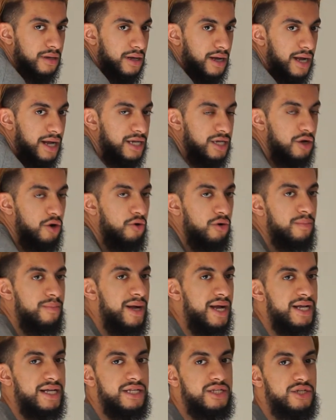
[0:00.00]
and your whole
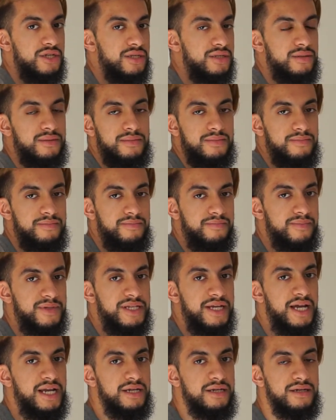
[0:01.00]
back is just
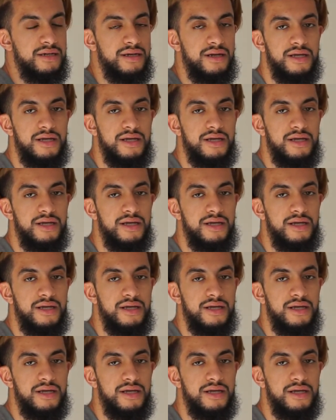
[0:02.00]
dead,